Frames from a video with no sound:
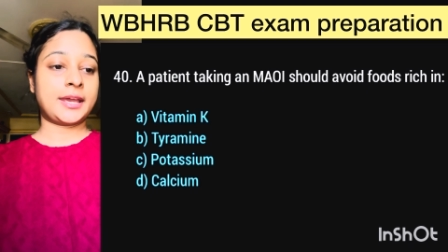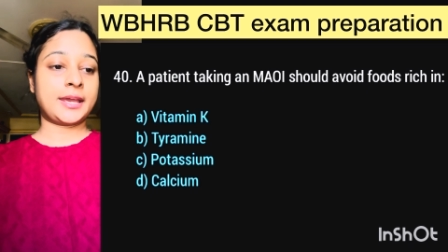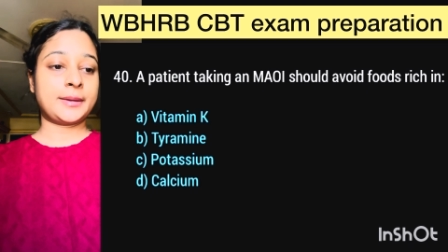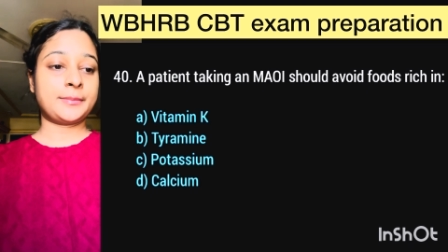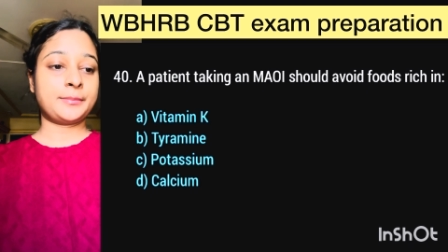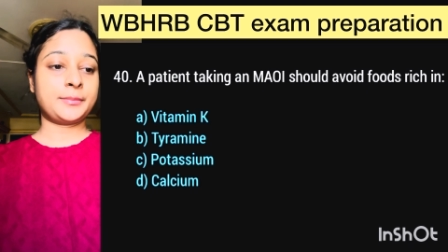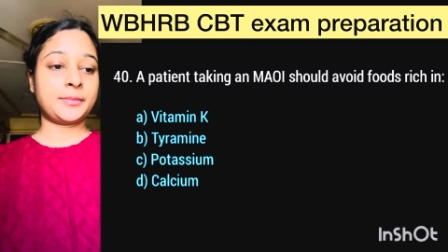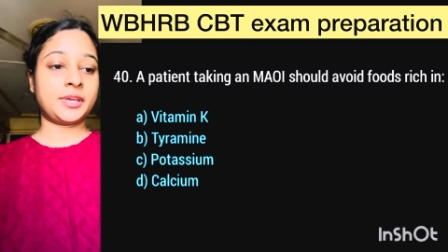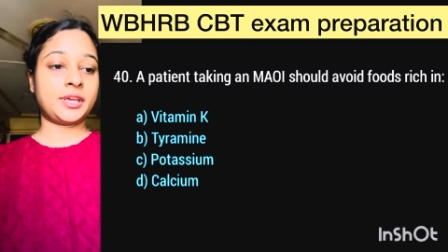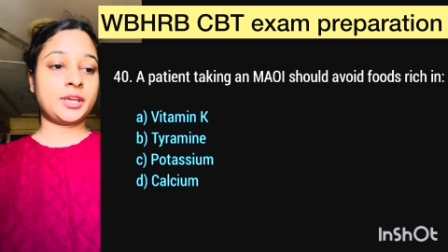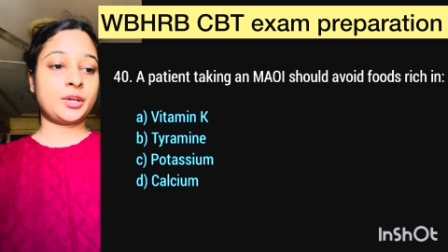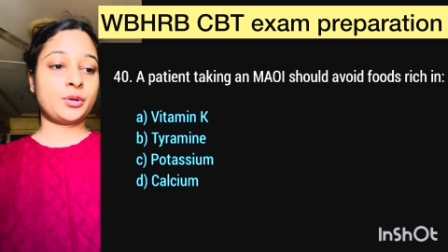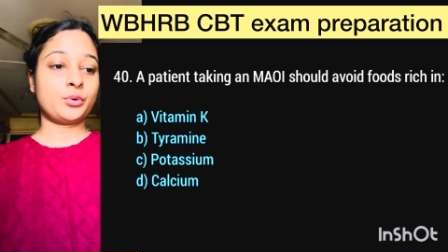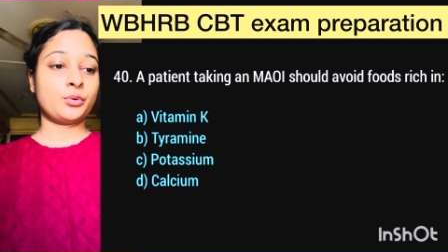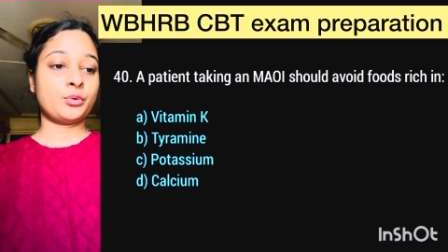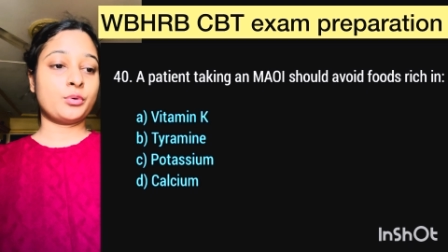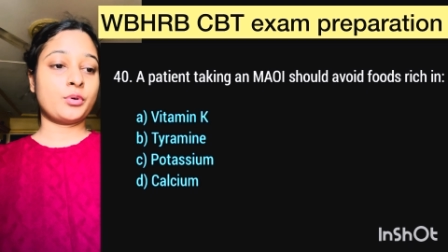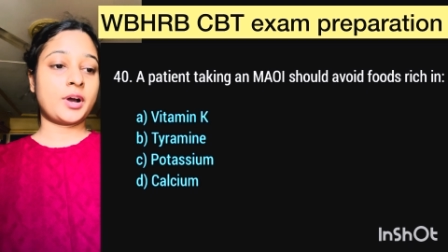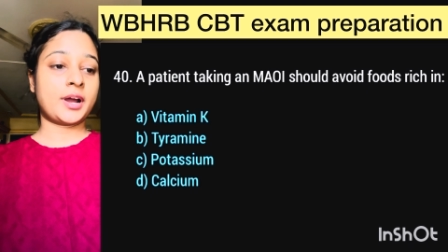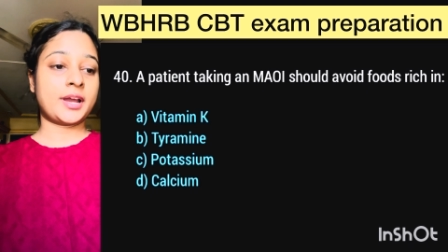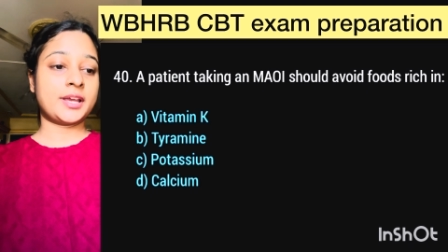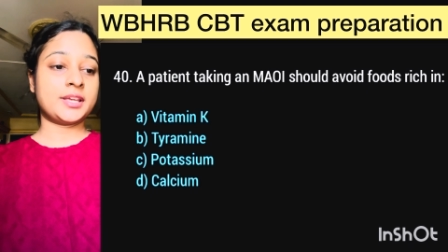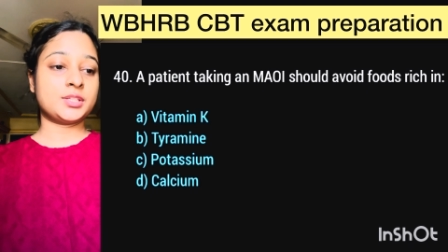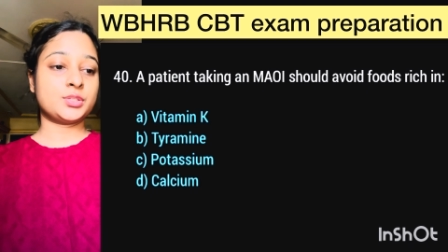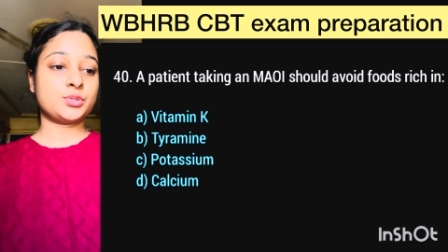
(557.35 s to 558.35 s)
M A O
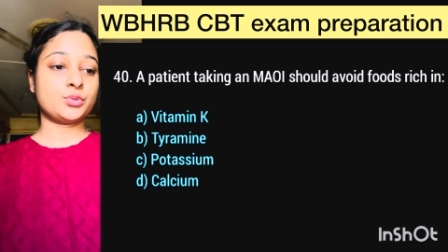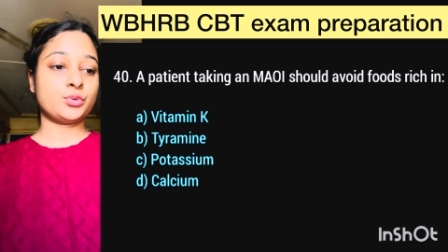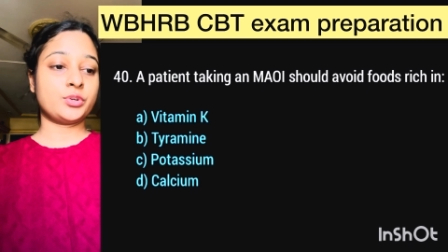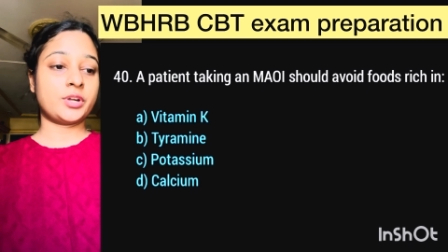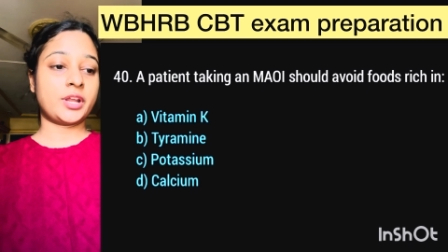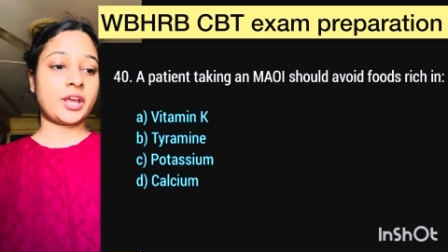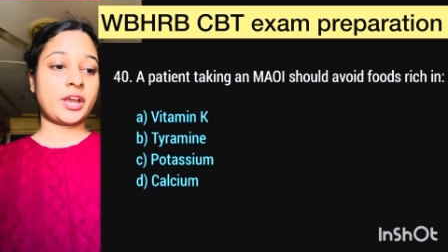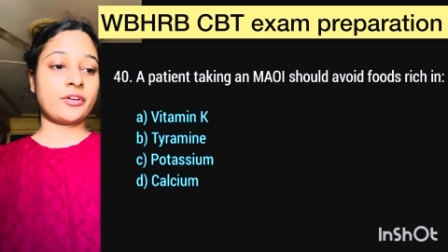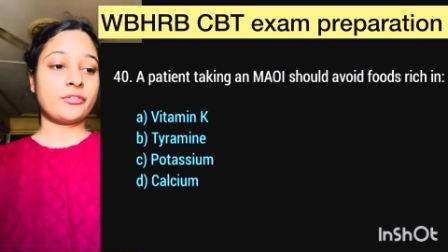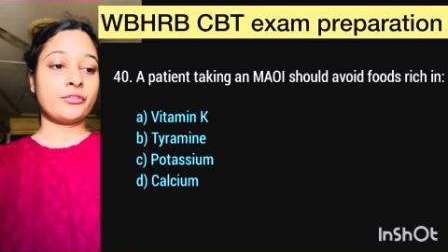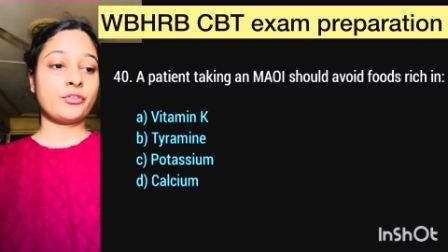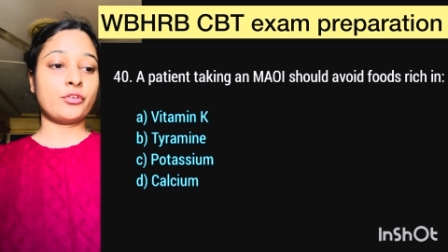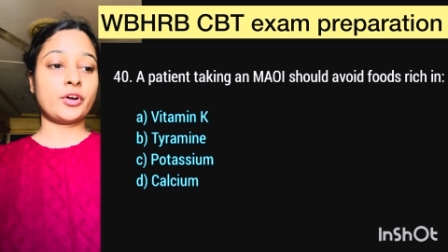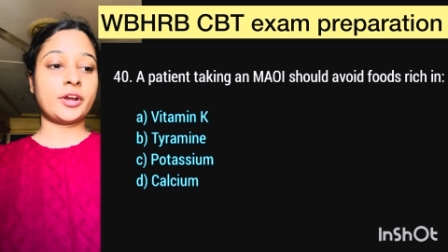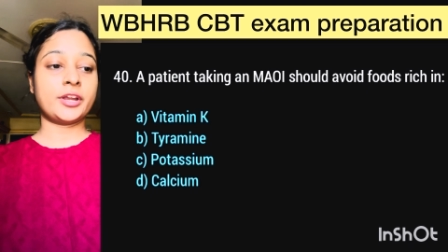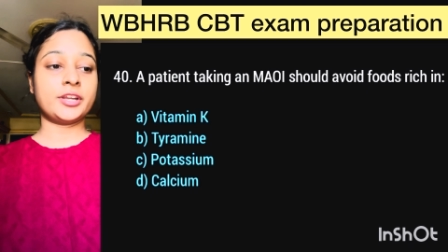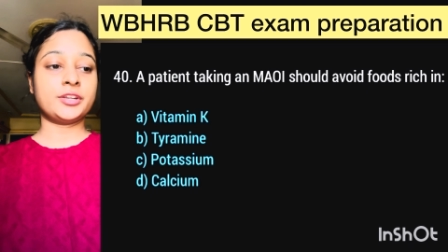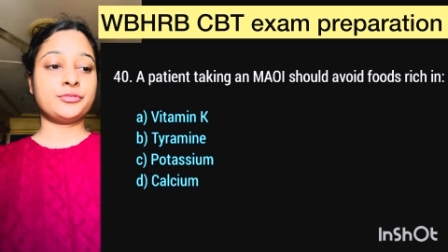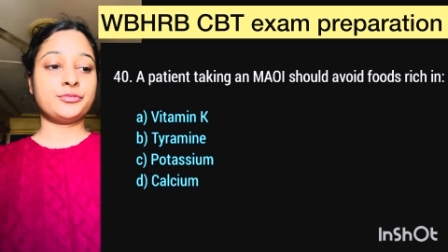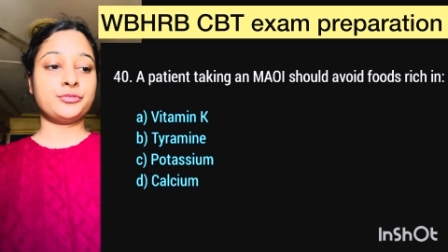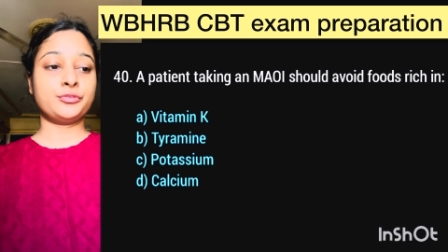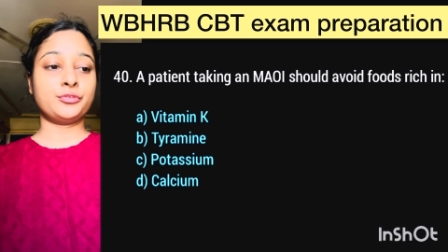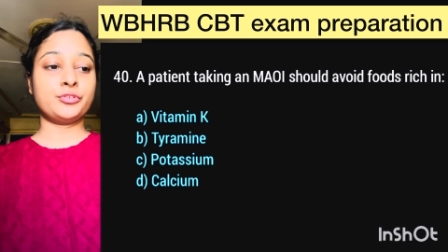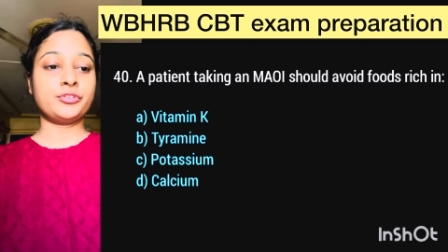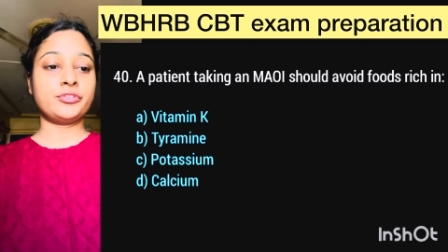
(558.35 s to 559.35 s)
I should avoid
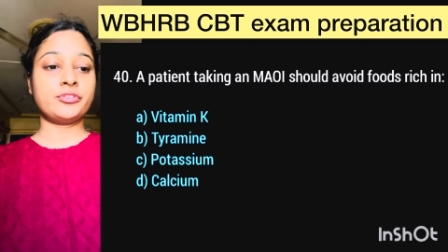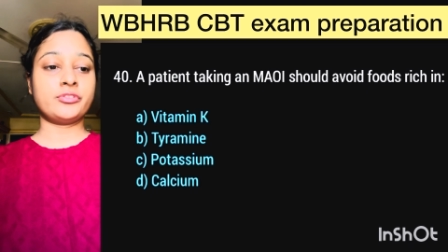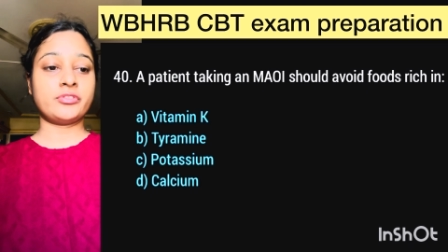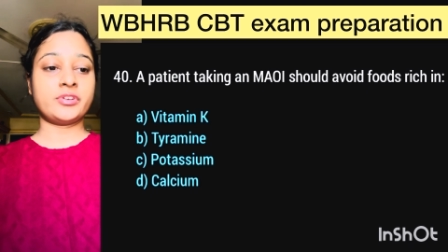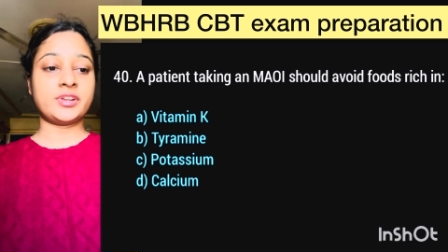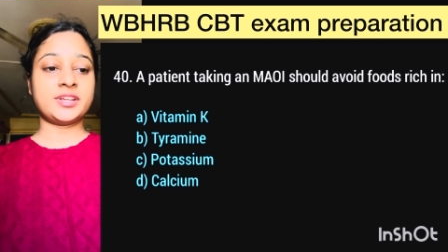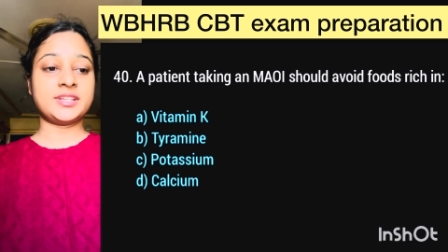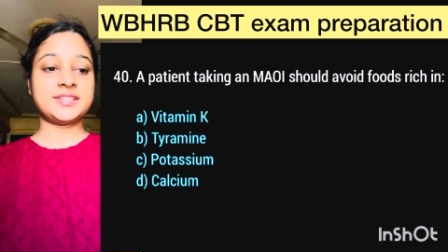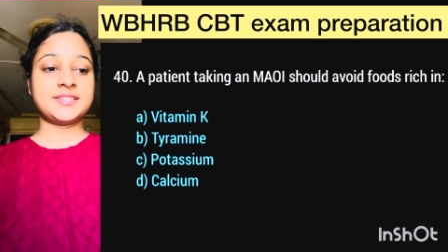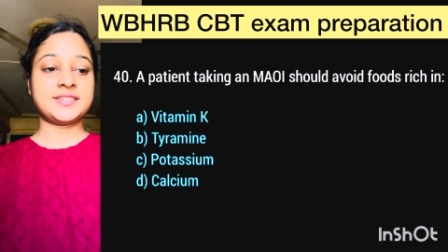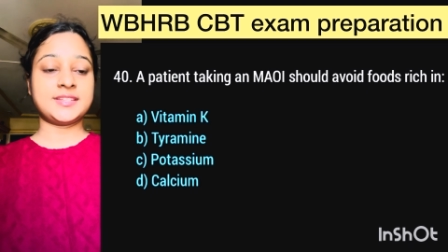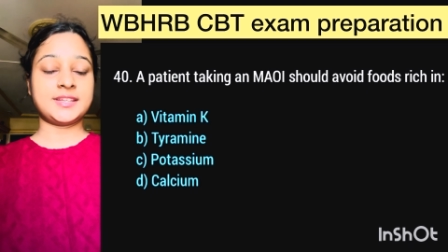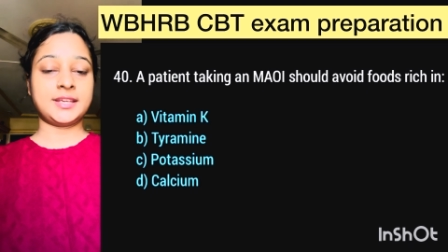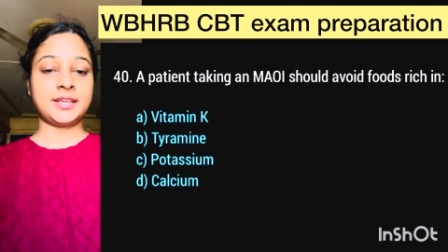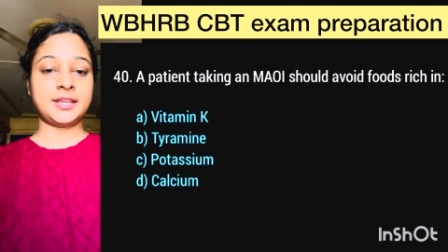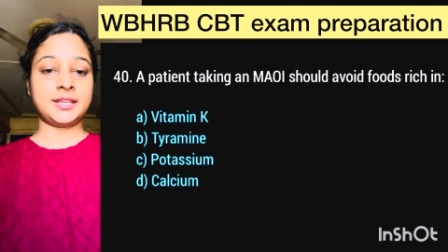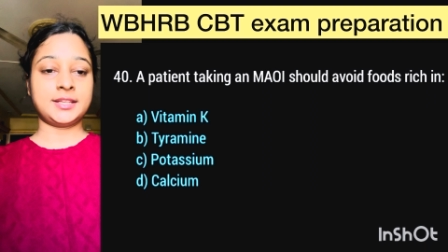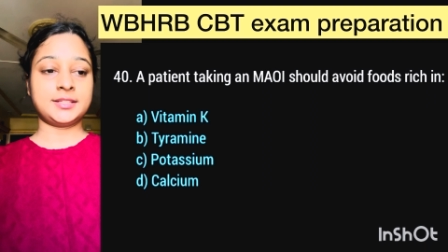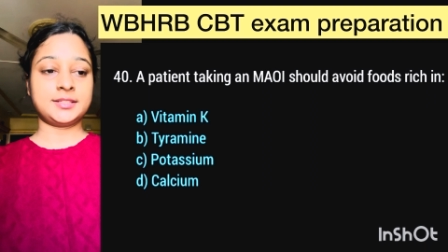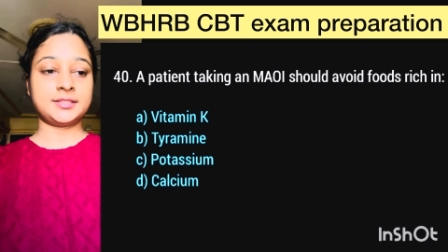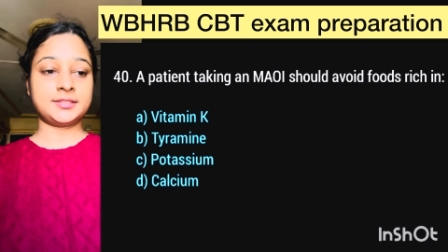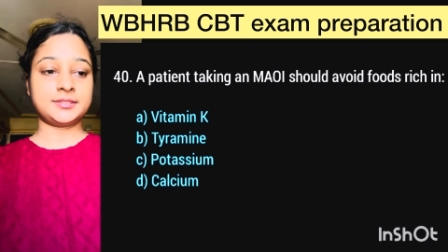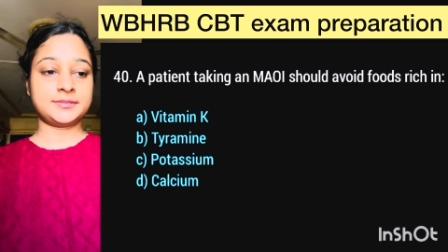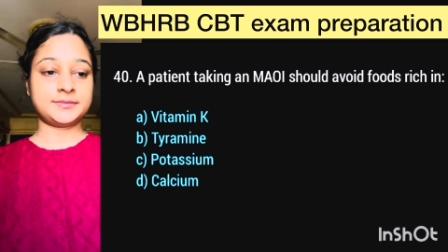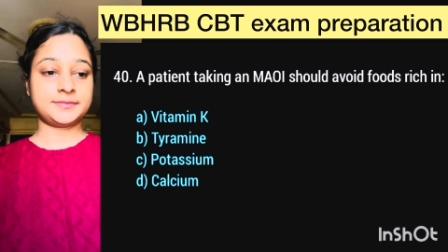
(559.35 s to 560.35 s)
food rich
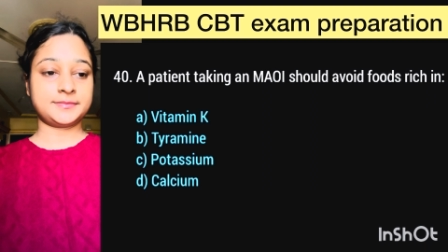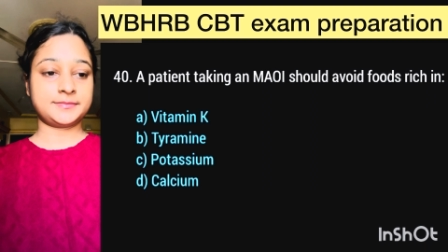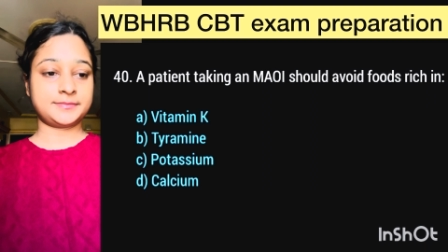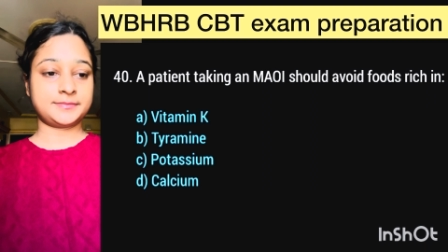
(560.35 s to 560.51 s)
in.